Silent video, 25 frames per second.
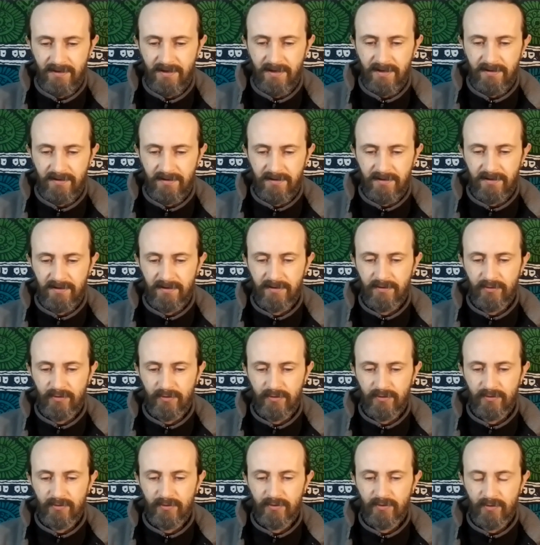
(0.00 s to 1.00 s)
I think you
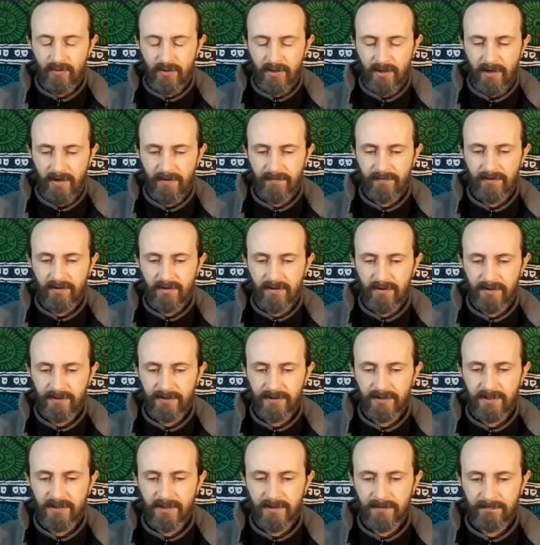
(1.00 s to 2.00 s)
do. You are having a hard
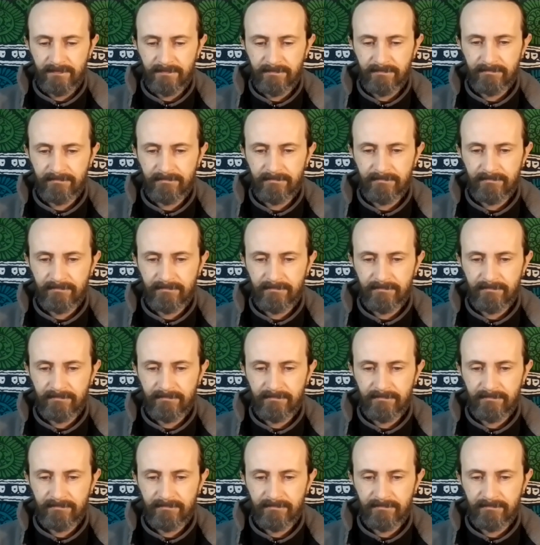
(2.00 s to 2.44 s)
time